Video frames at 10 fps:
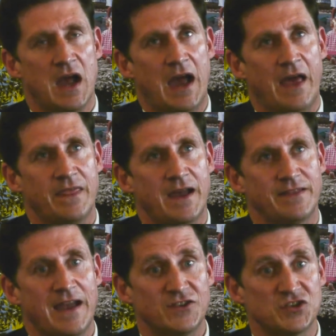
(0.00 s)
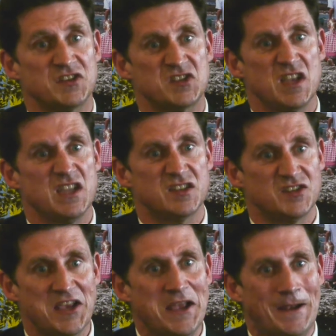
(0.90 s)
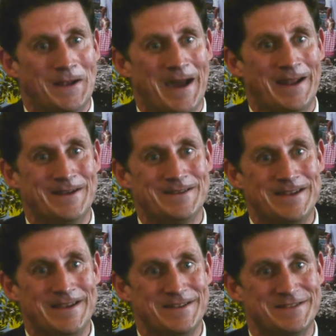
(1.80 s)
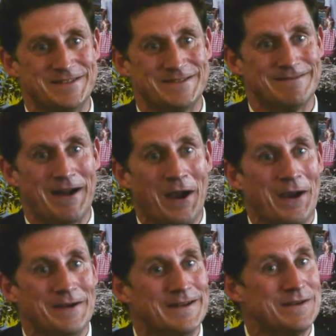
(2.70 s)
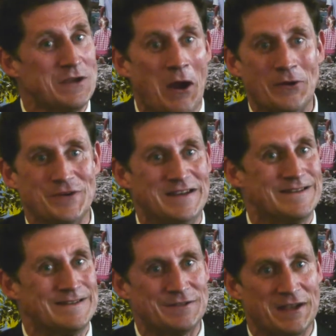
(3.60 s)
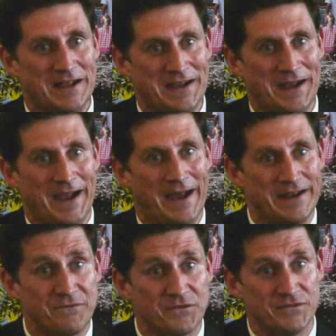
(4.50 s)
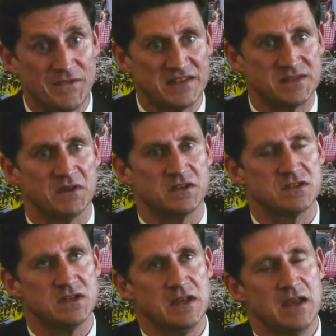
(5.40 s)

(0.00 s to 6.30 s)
And that does need steel, and it needs iron and concrete and investment.